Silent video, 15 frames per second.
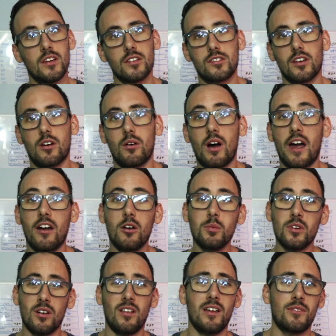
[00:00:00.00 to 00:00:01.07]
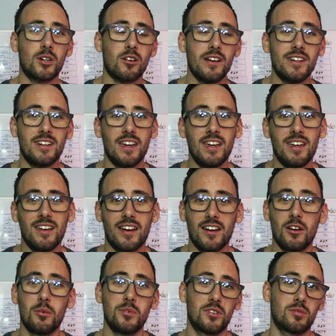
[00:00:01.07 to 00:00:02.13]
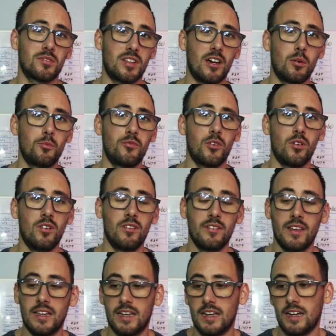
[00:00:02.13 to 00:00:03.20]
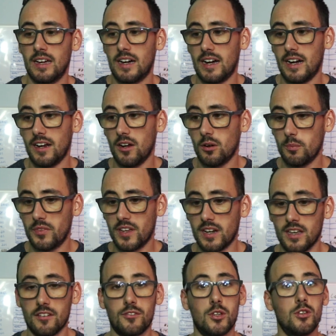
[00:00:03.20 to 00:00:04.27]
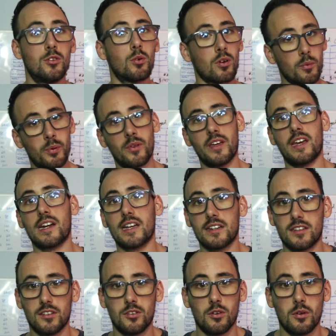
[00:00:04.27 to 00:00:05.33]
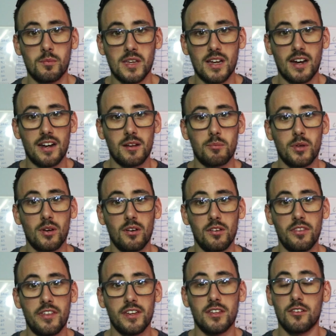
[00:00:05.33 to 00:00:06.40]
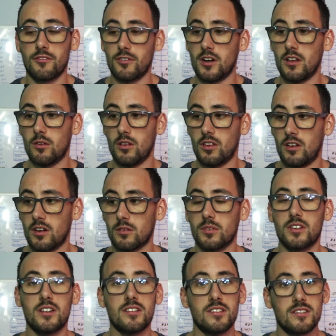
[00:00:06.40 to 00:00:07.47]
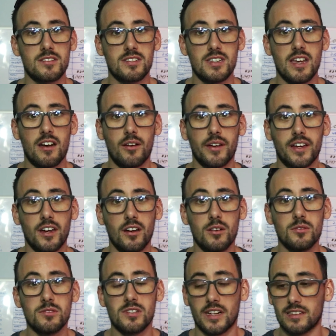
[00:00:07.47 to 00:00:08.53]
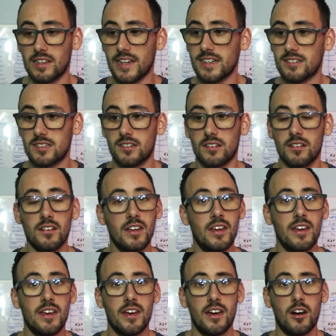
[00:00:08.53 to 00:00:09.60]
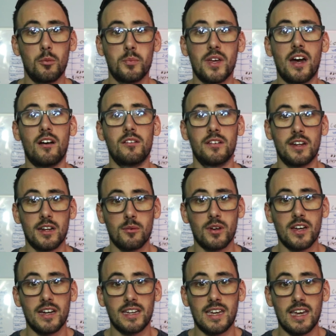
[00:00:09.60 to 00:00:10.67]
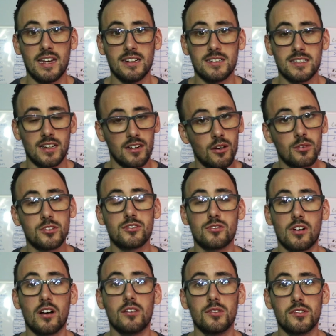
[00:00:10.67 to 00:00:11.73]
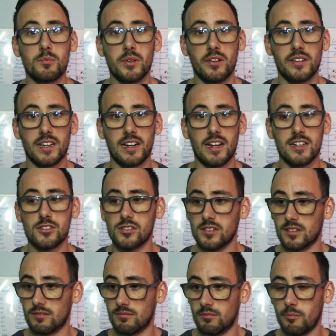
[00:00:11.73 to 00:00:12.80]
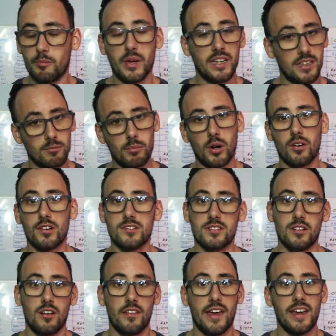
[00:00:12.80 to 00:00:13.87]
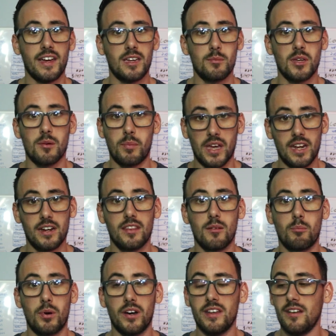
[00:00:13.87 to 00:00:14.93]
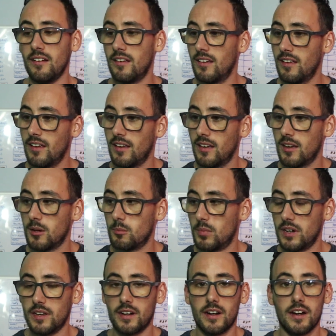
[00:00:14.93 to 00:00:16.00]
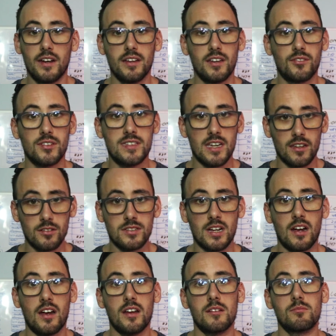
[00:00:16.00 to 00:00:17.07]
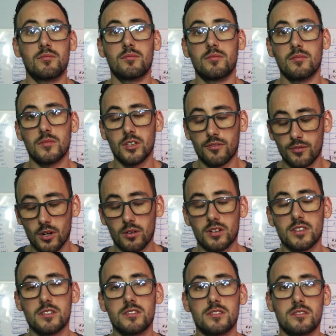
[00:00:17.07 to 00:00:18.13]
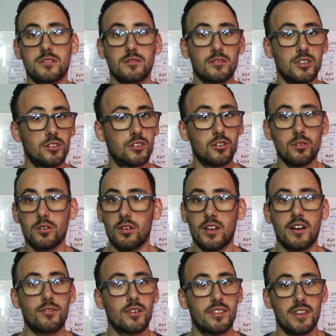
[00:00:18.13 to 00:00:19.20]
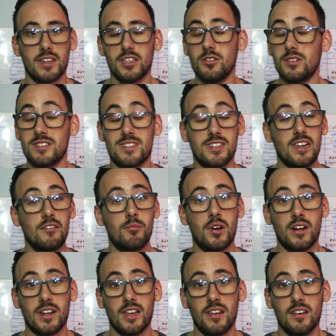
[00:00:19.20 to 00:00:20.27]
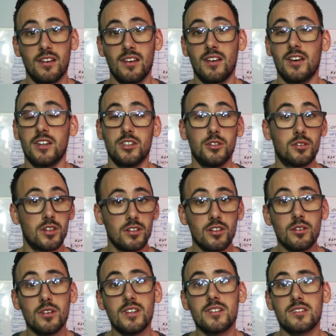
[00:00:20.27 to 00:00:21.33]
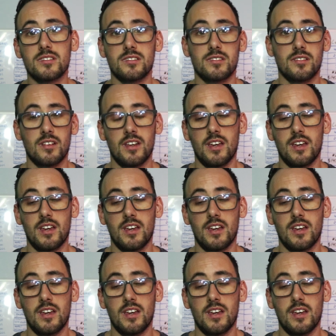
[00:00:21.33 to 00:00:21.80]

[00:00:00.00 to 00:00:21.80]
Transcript: So I hope you all have a great day. I hope this was helpful. I hope that if you are planning to do a Miata build, that you follow along with us and see how it goes. I'd like to help you out in any way I can, because I know the struggles of building an engine and picking parts and all that can be a pain in the butt. But if you take your time, you focus, you Google everything, you can save money. You can do this.